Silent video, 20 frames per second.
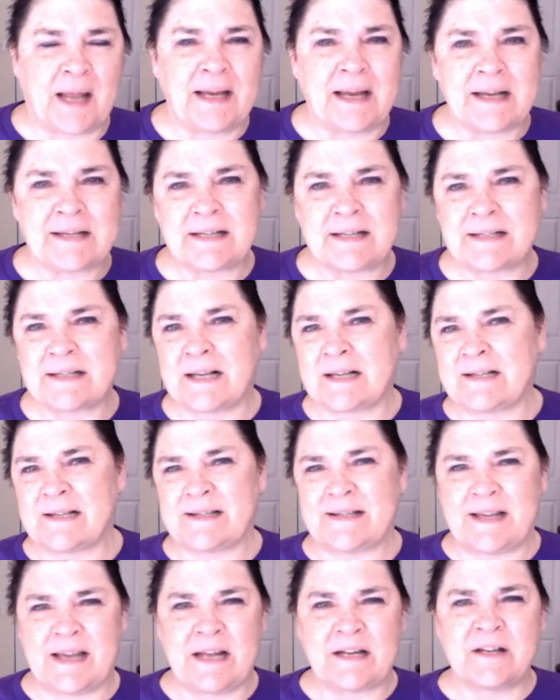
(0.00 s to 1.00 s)
i guess it's because
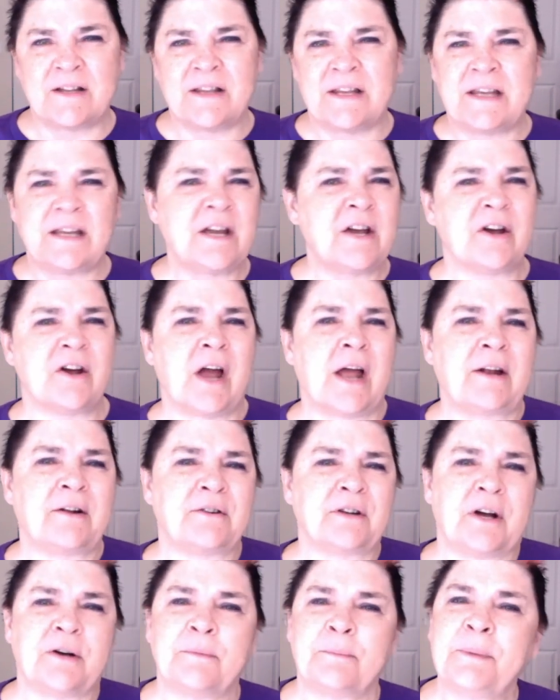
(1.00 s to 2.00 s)
it's the end of the year i don't
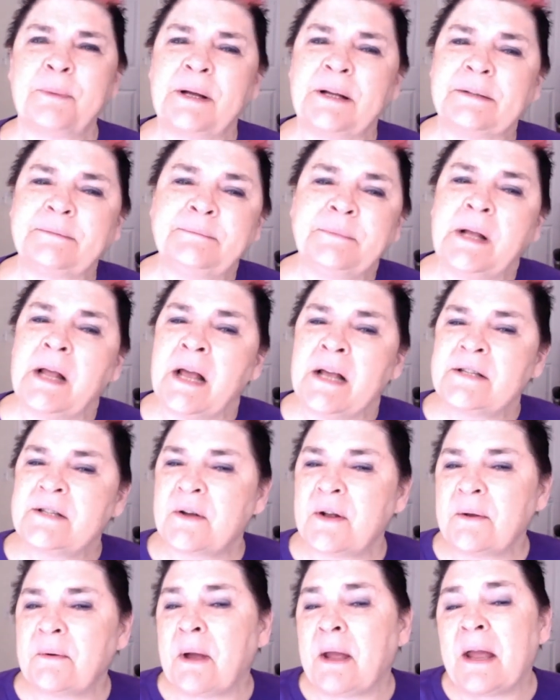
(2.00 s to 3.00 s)
know but so
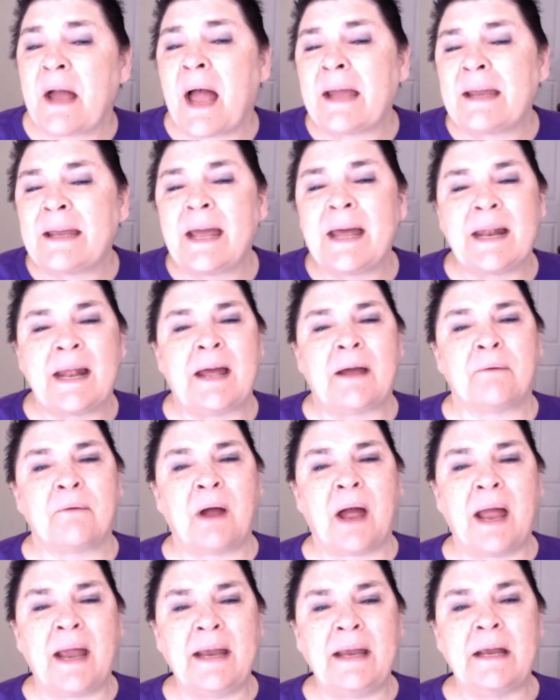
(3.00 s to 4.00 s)
anyway i get it
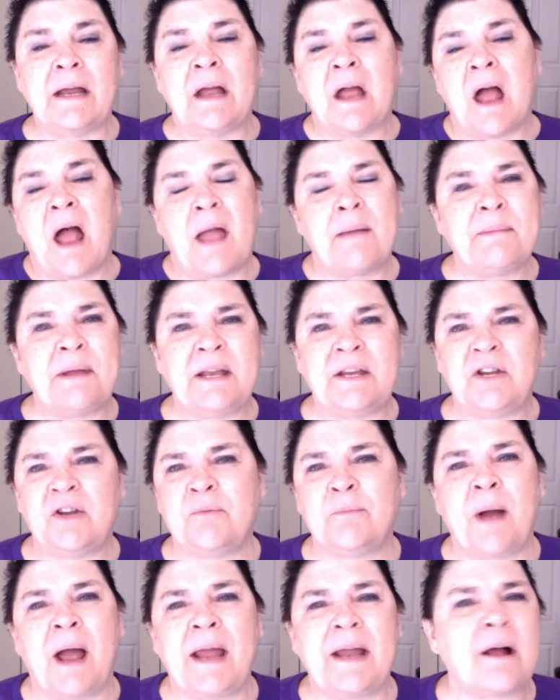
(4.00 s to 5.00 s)
right i mean
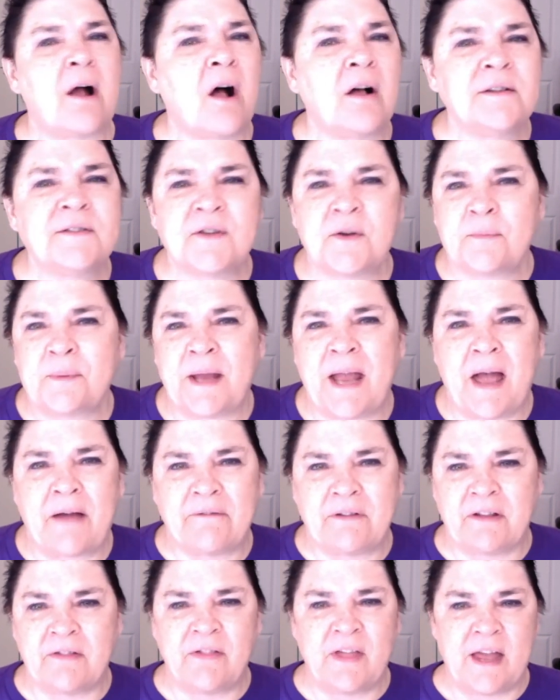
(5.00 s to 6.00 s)
you might also be
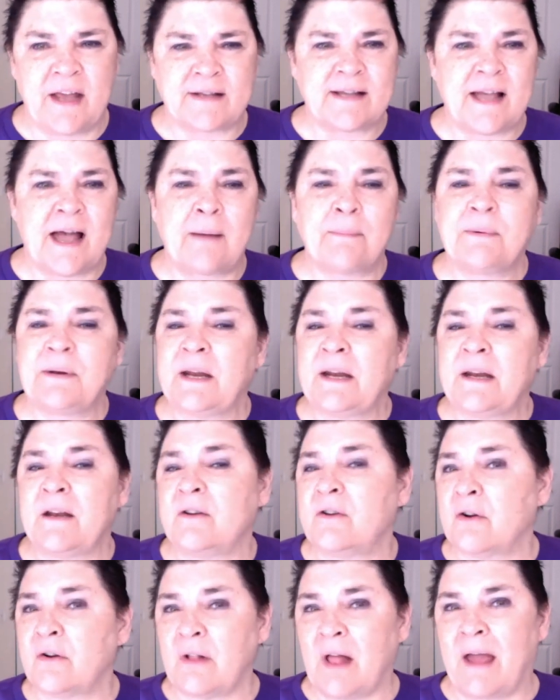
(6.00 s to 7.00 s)
having things happening in
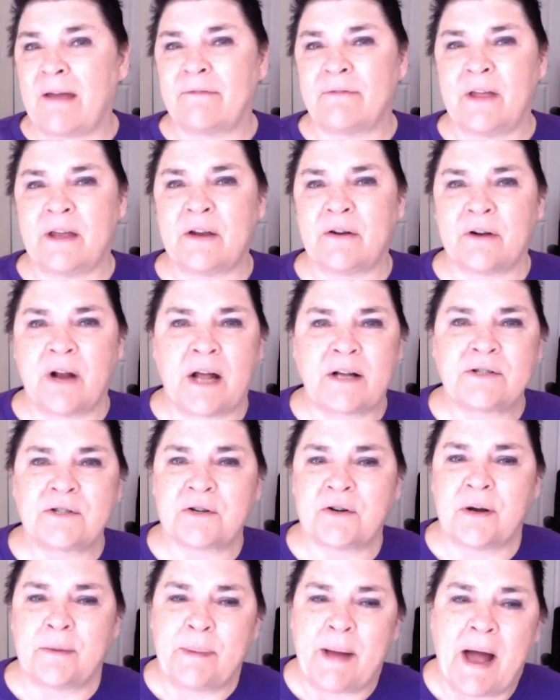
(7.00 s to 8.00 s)
your life that you're not
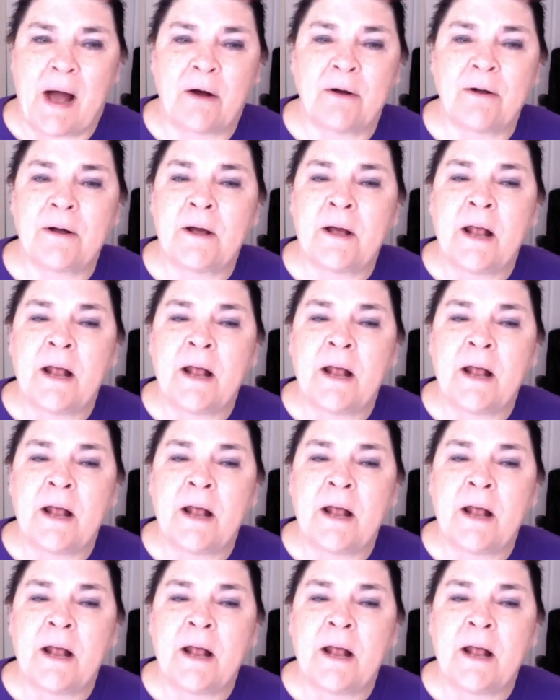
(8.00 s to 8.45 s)
sure about